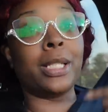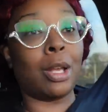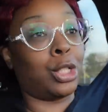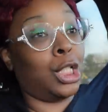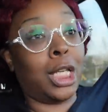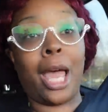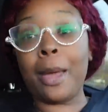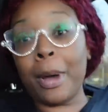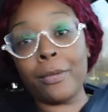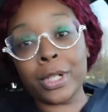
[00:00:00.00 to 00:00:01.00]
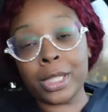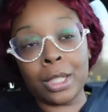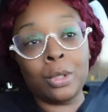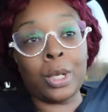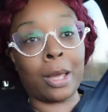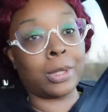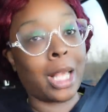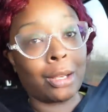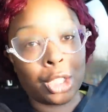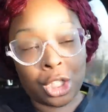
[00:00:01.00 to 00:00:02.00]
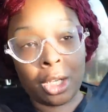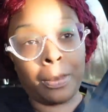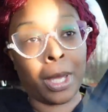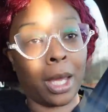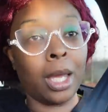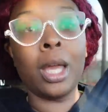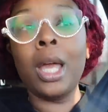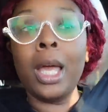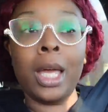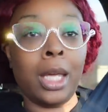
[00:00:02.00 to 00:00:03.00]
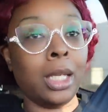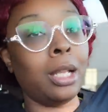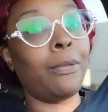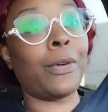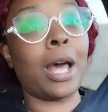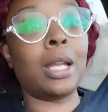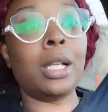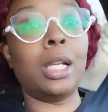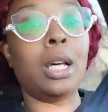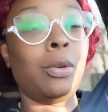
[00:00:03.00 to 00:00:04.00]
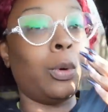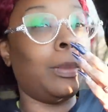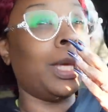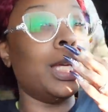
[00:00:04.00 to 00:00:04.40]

So she came over to see who they was talking shit about and end up falling in love with me.